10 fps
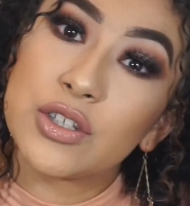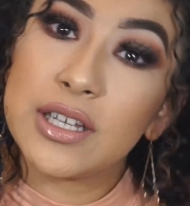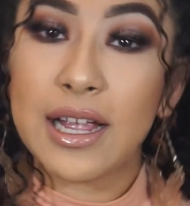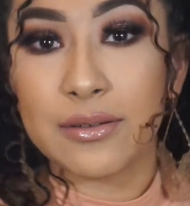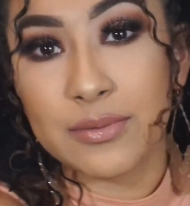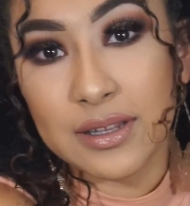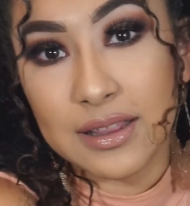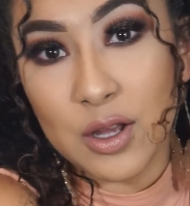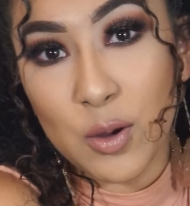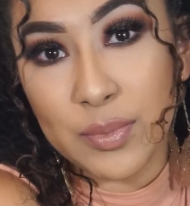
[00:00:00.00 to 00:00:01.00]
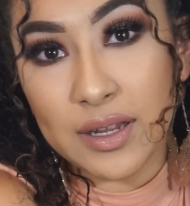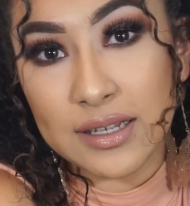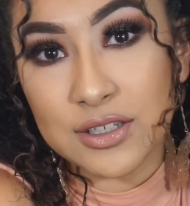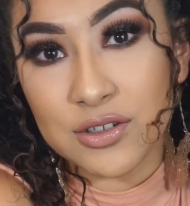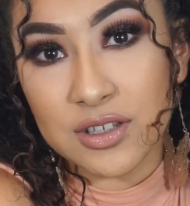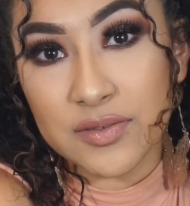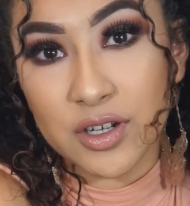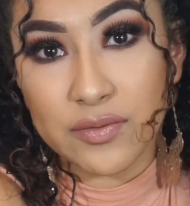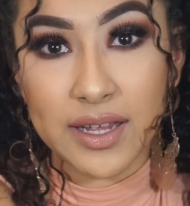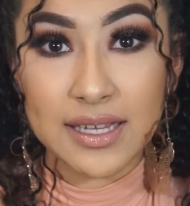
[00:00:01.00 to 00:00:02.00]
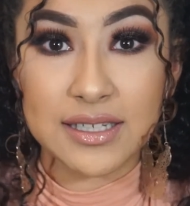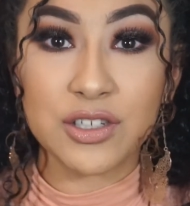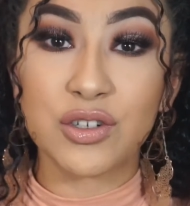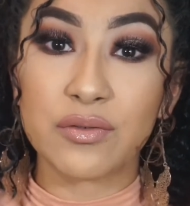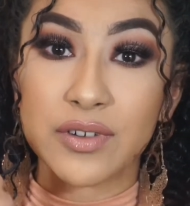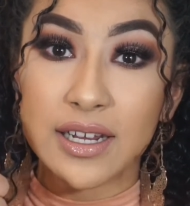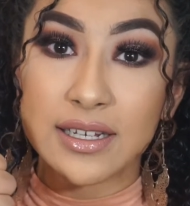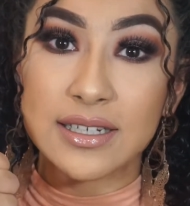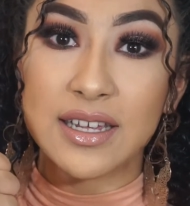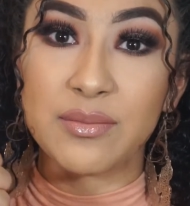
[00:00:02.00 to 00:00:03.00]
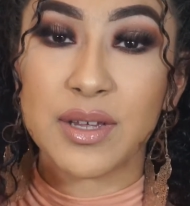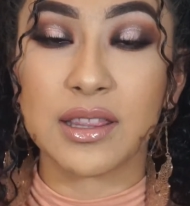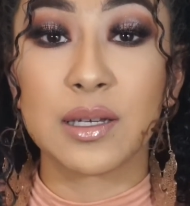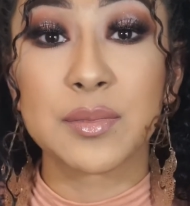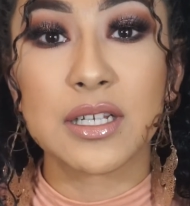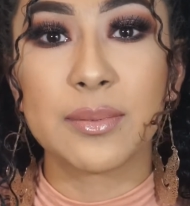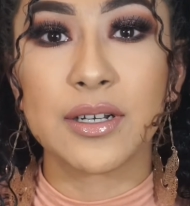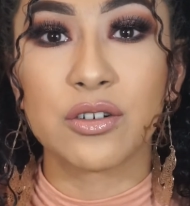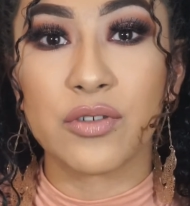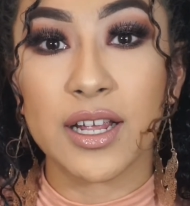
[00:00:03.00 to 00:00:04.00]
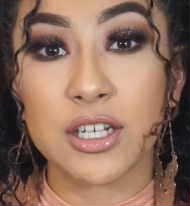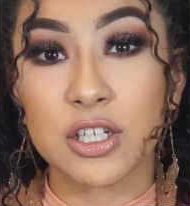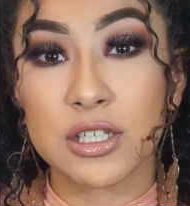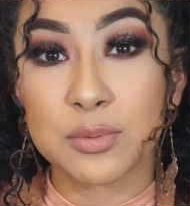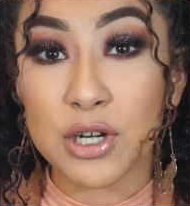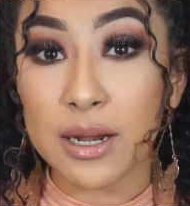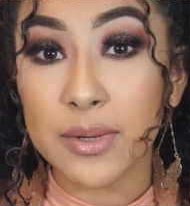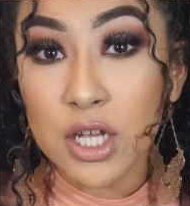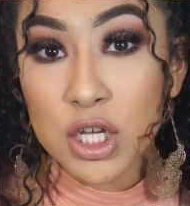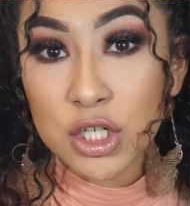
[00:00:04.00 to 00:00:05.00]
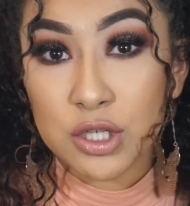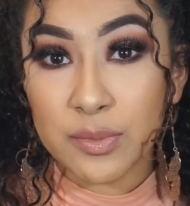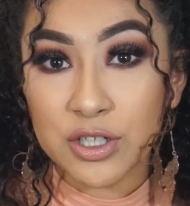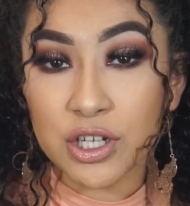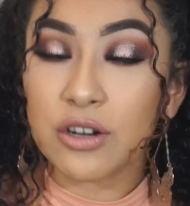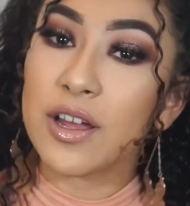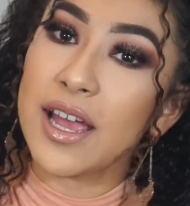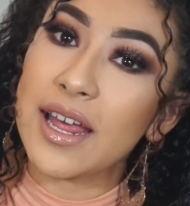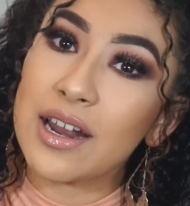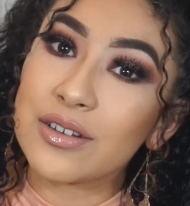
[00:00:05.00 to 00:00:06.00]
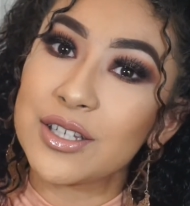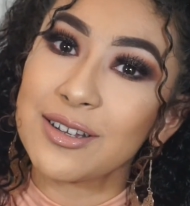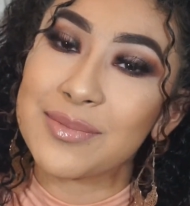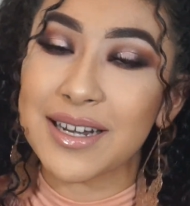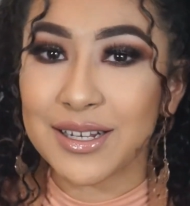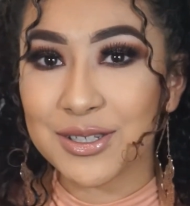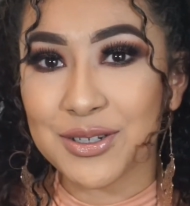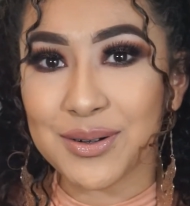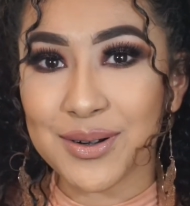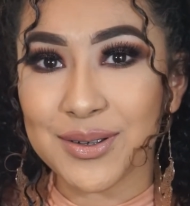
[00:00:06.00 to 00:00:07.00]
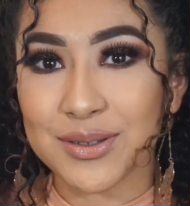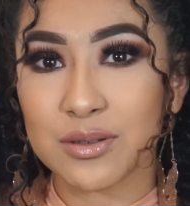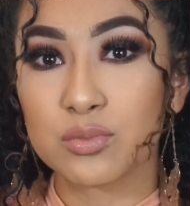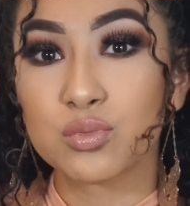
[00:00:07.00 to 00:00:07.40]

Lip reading: So yeah, I really hope you guys enjoyed this video. If you guys did, don't forget to give me a thumbs up and don't forget to subscribe to my channel, and I'll see you in my next tutorials.